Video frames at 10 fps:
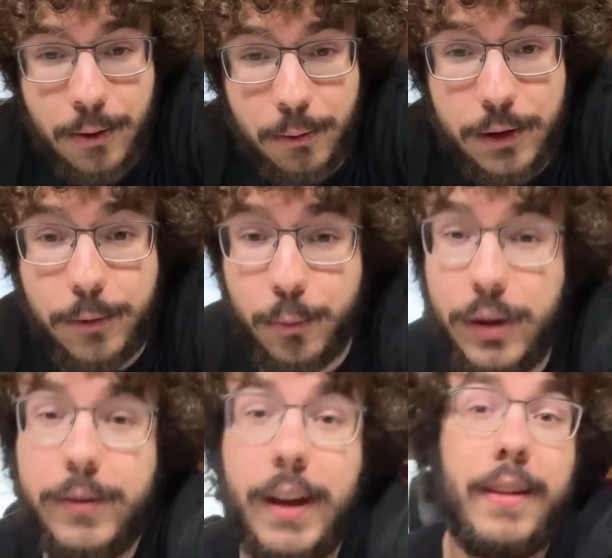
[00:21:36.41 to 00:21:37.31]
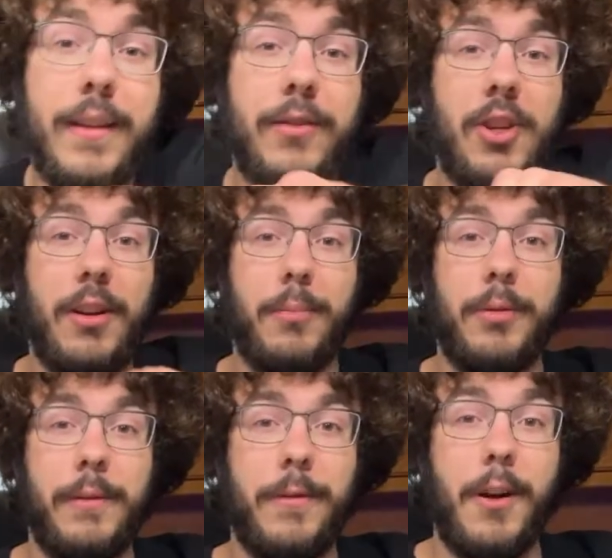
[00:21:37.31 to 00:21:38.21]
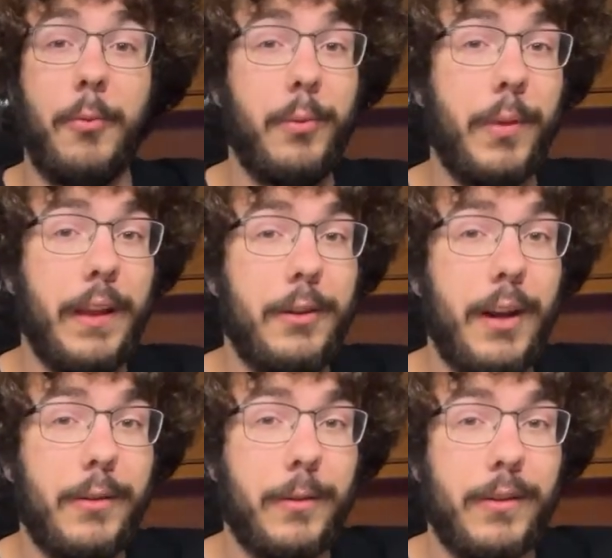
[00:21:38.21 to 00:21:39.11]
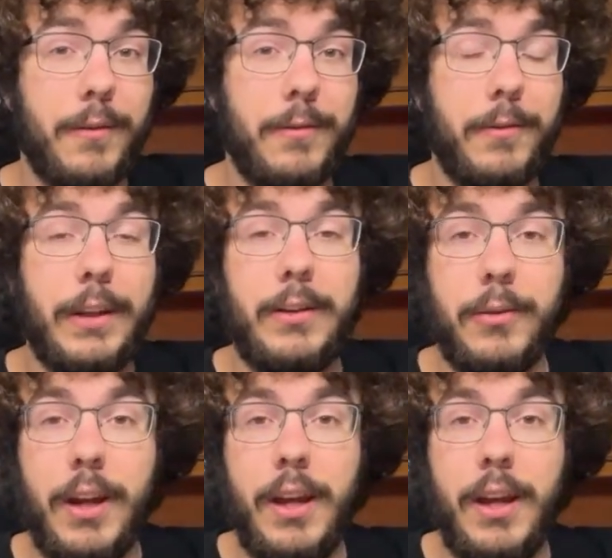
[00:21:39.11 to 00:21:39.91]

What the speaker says: We've taken this channel pretty far. Ooh, thank you guys for 752.